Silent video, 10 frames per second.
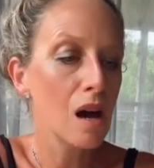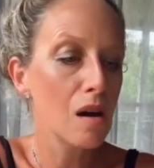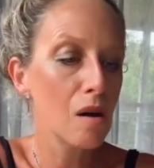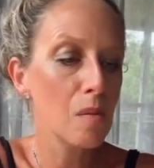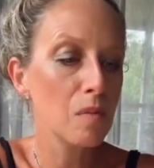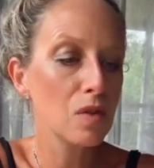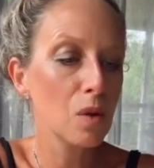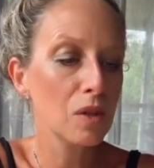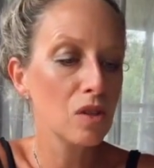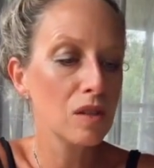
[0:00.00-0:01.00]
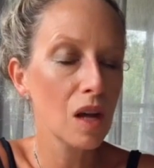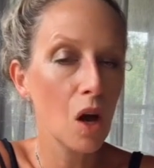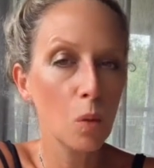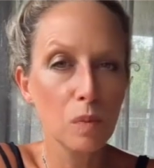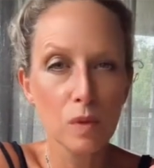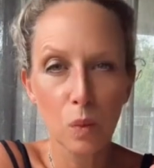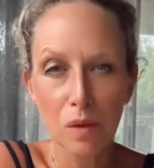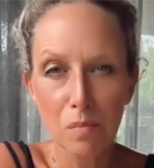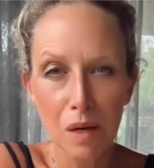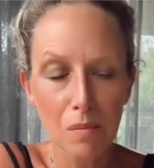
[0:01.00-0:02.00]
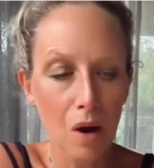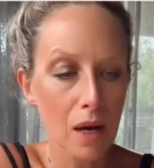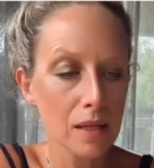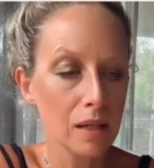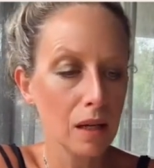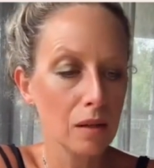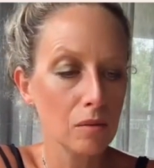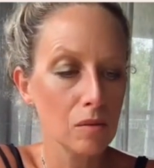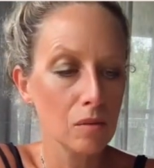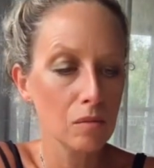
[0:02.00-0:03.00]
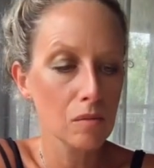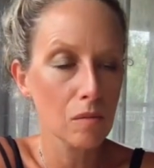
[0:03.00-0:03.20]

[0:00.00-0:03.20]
So it just helps with minimizing